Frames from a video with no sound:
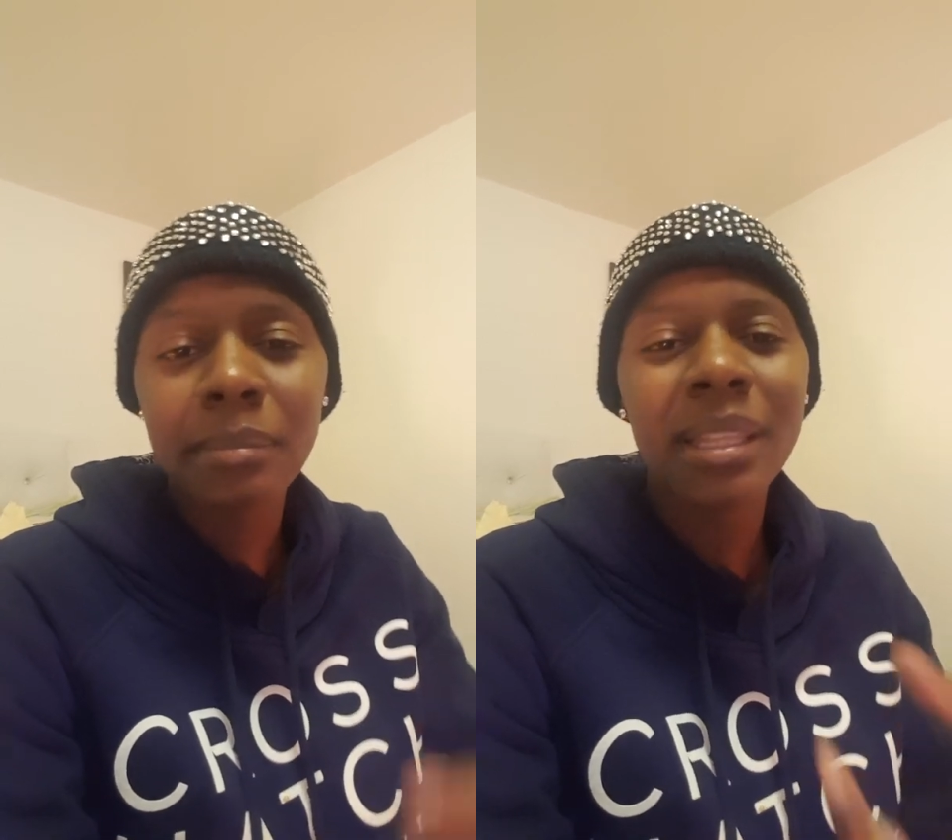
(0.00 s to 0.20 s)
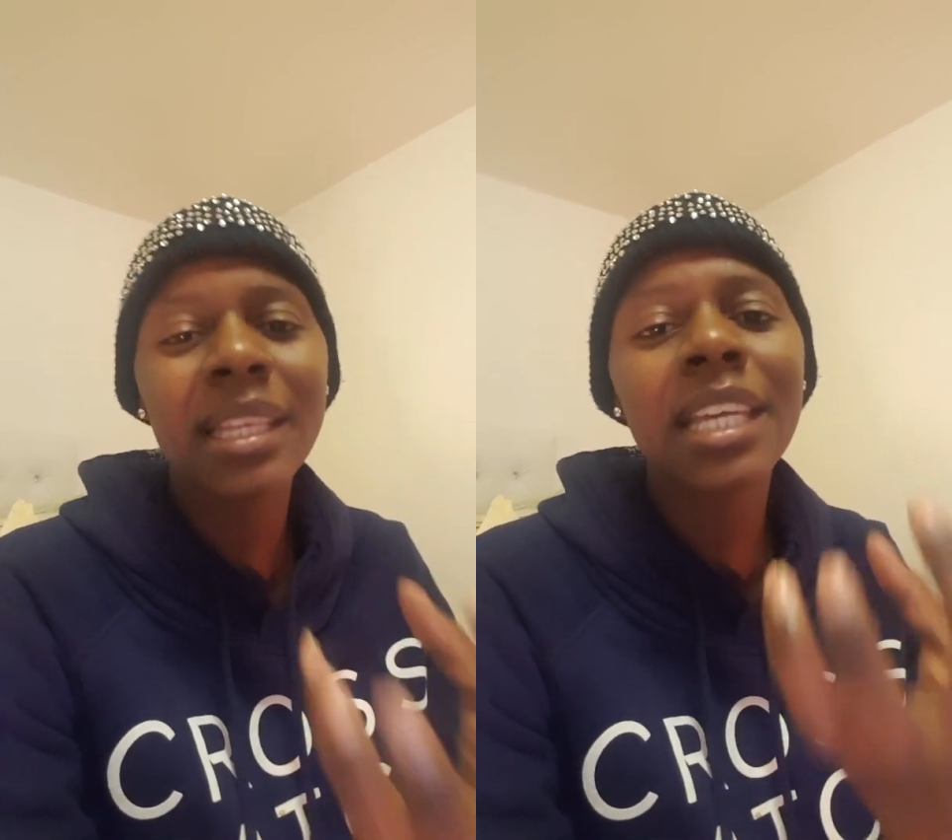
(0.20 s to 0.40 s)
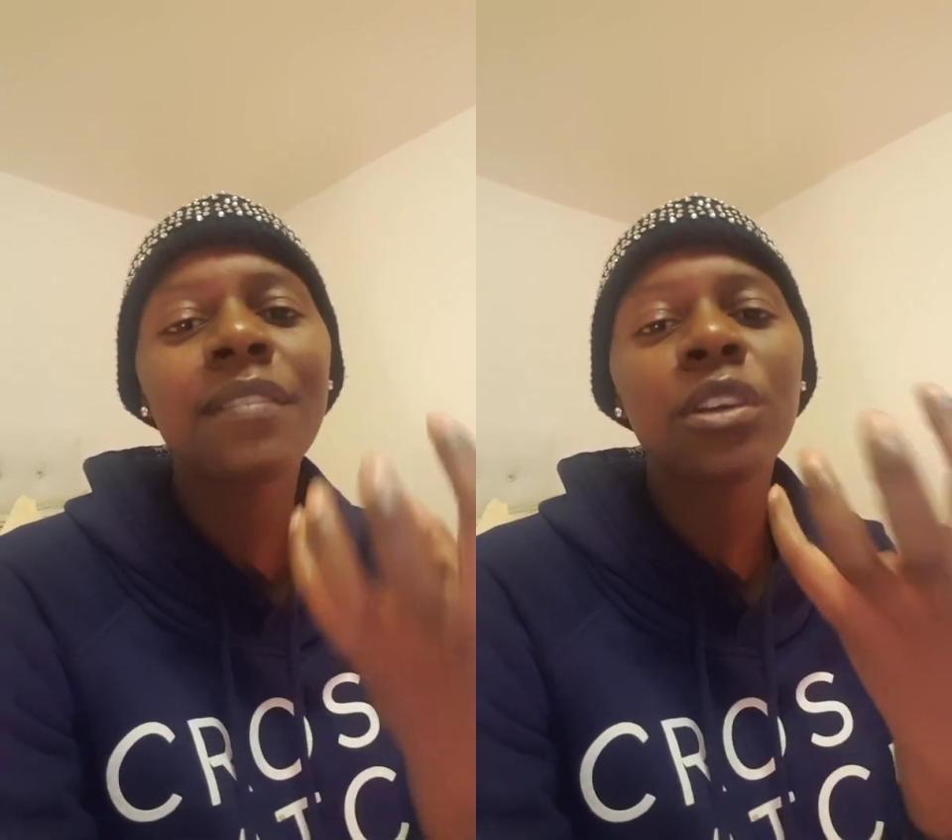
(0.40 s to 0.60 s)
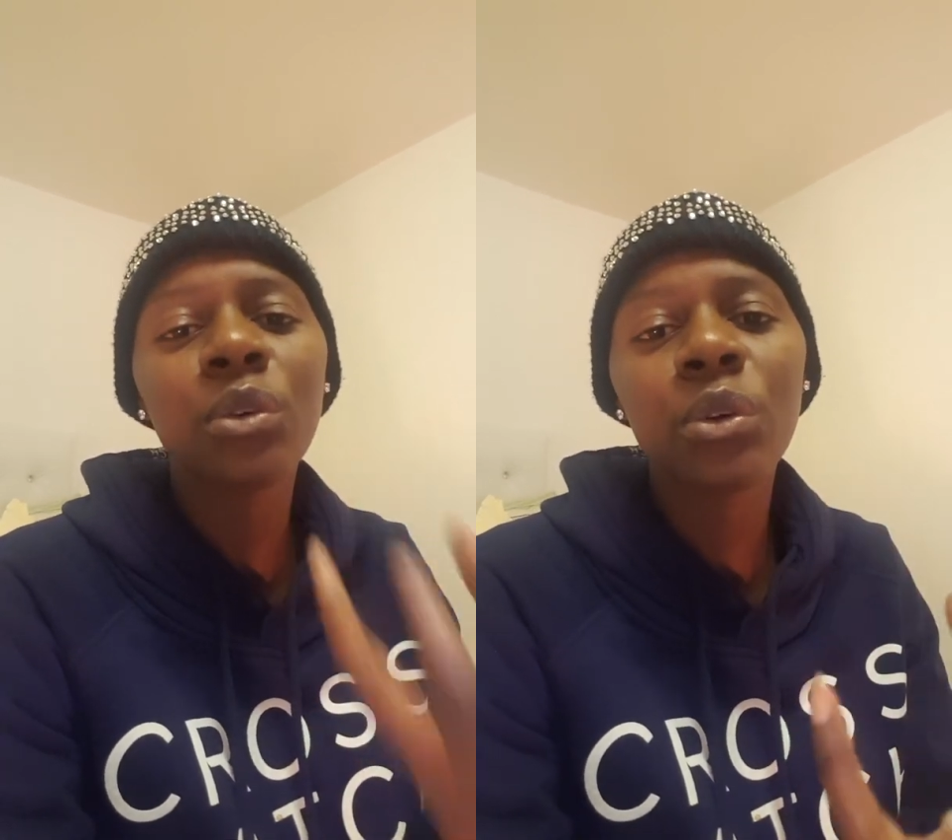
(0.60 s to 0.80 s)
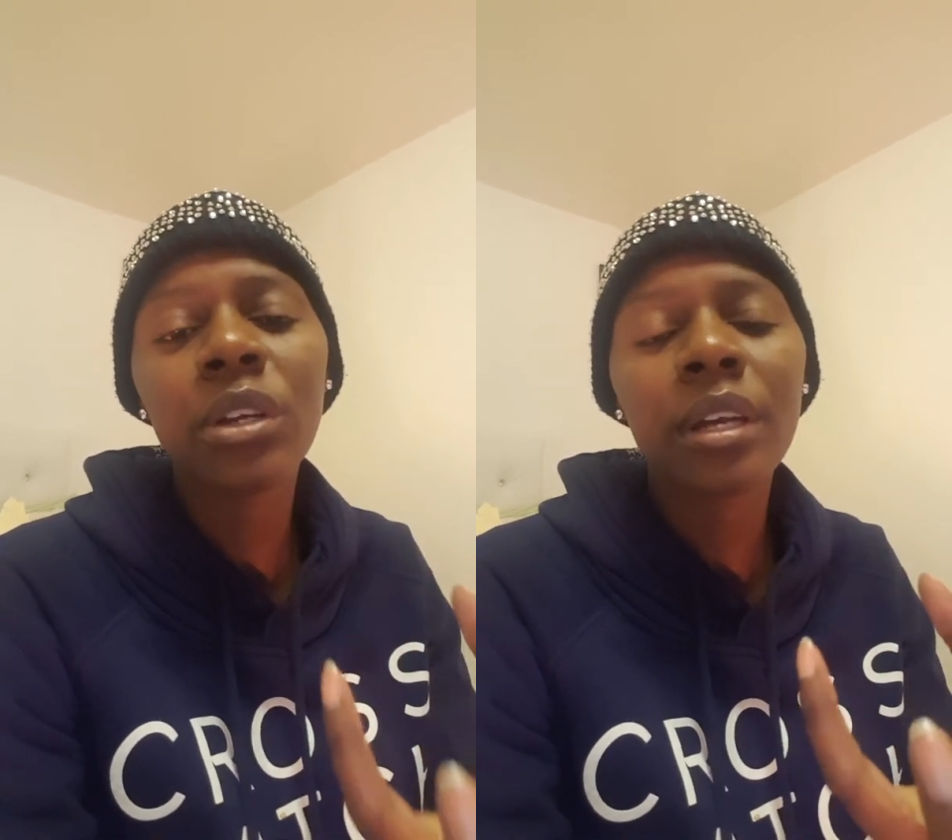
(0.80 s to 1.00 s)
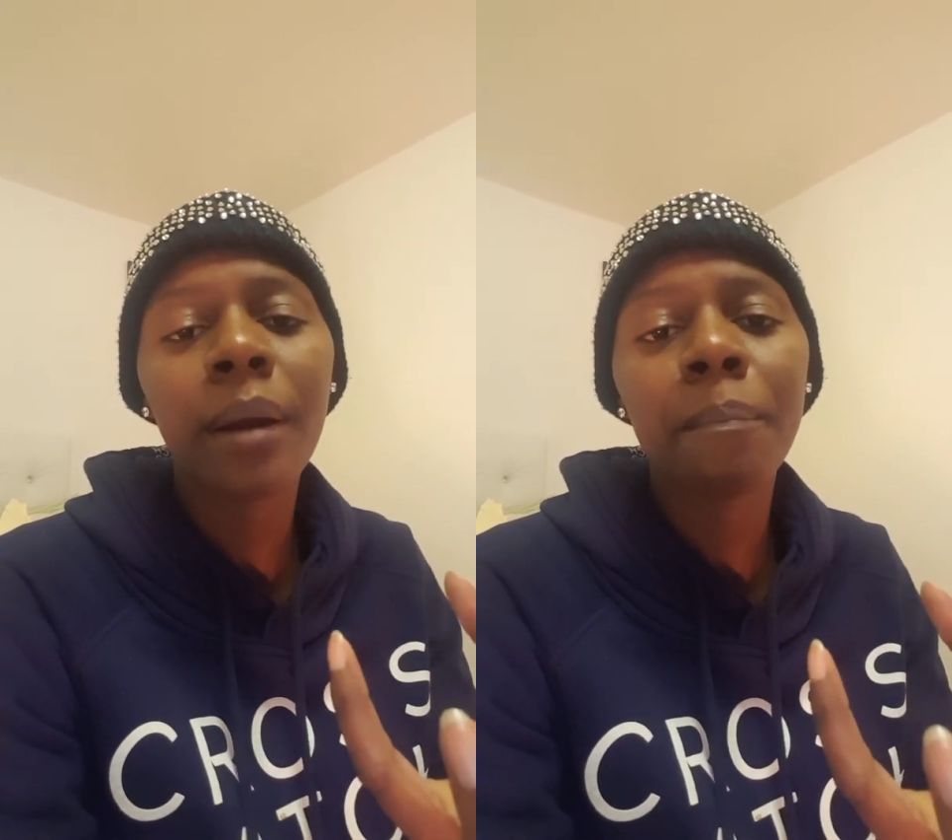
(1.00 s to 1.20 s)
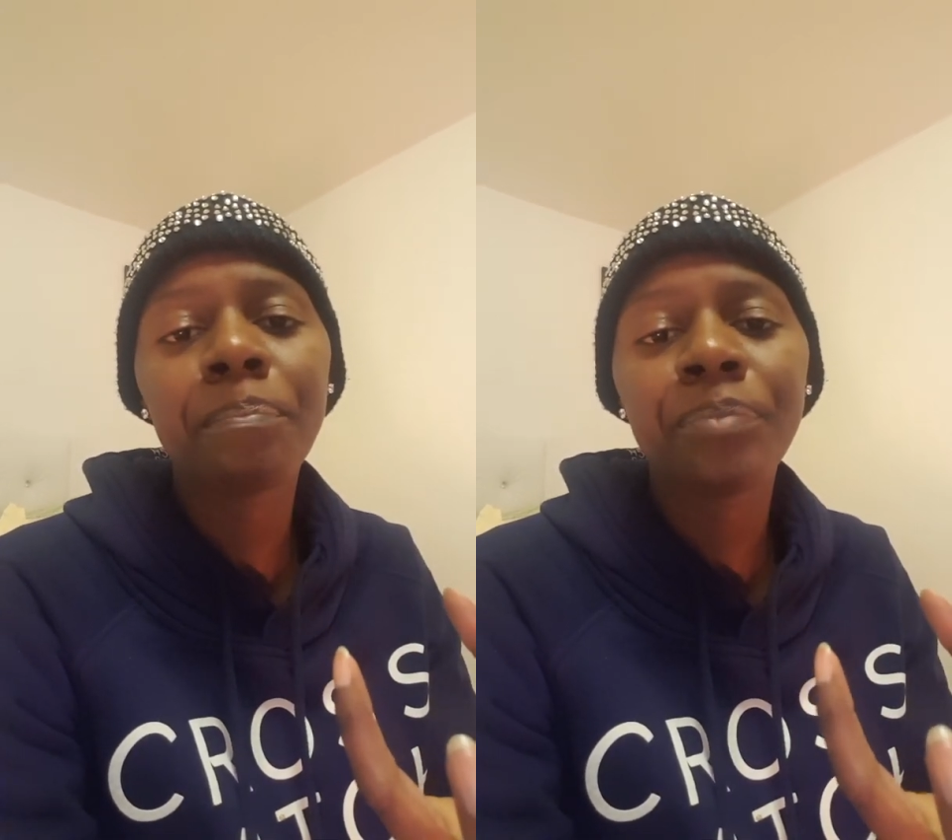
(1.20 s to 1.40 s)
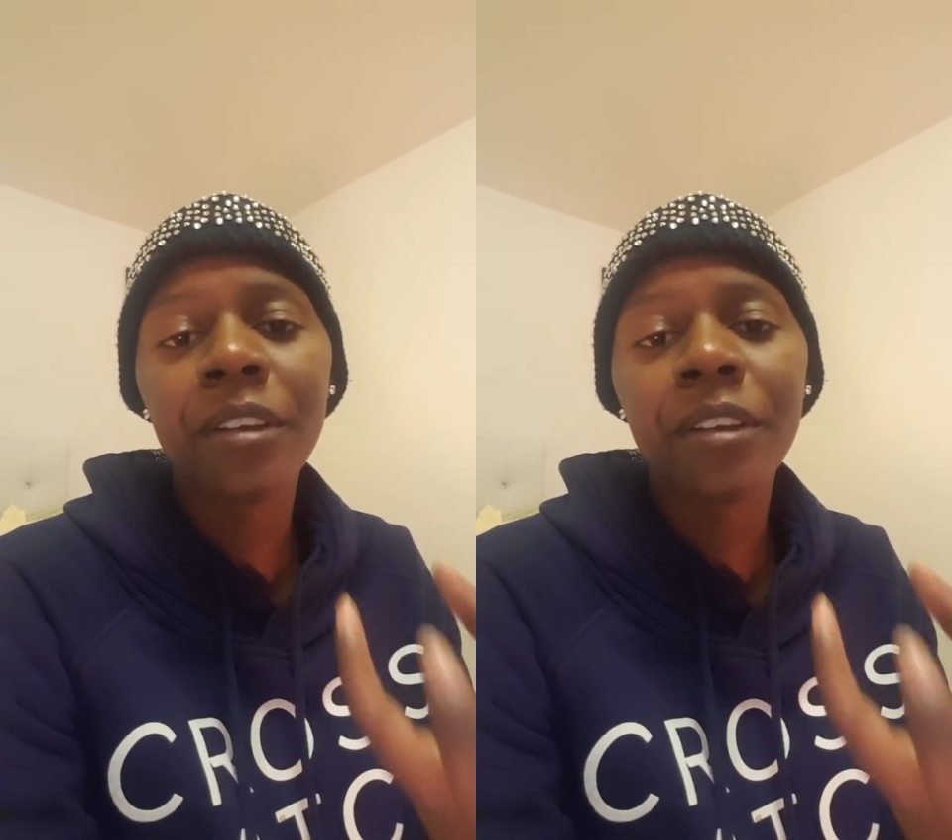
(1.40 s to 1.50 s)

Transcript: but they're giving you